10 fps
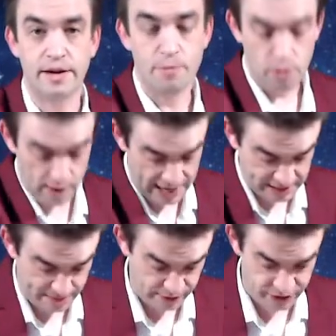like more wise
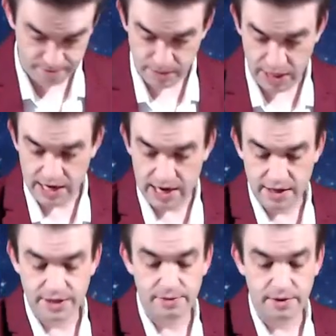about your money out
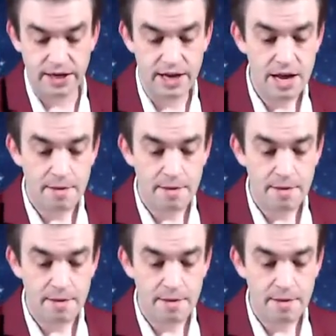of this one,